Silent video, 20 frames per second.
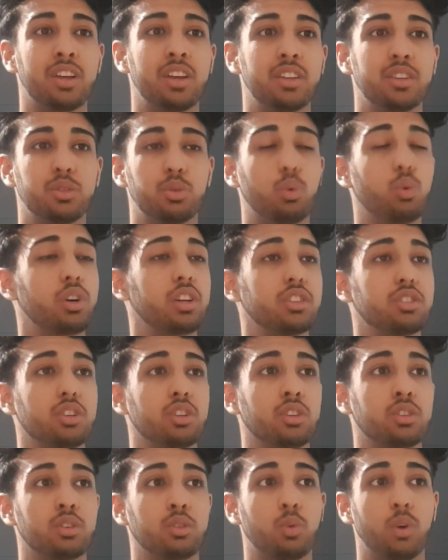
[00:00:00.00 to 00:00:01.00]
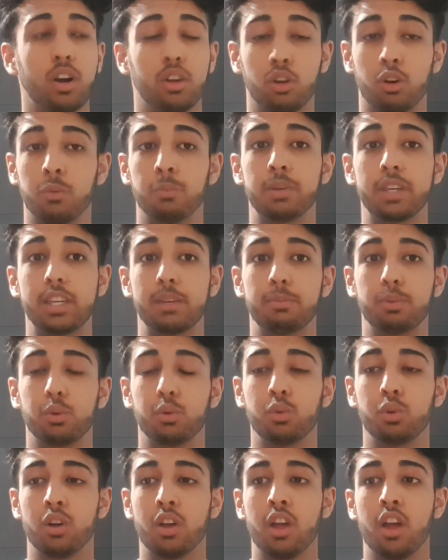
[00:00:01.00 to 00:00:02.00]
talking to quite a lot of
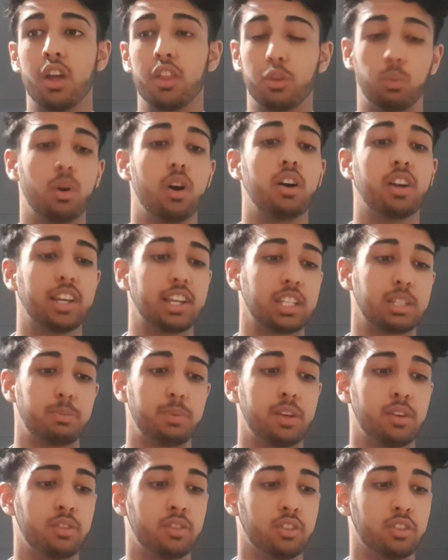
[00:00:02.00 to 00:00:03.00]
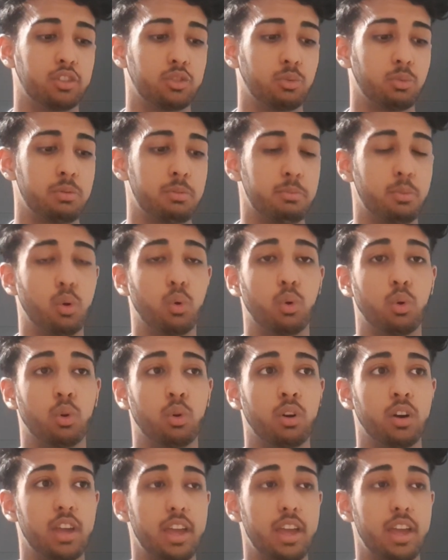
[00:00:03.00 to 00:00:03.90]
people, the work experience will be more